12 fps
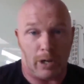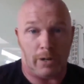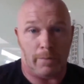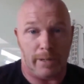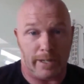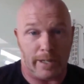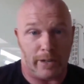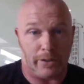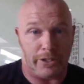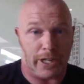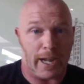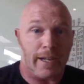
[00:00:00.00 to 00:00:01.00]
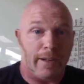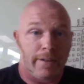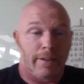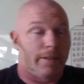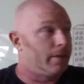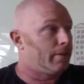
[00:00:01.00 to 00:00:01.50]
$100 billion check,
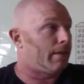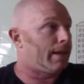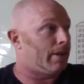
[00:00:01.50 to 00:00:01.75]
right?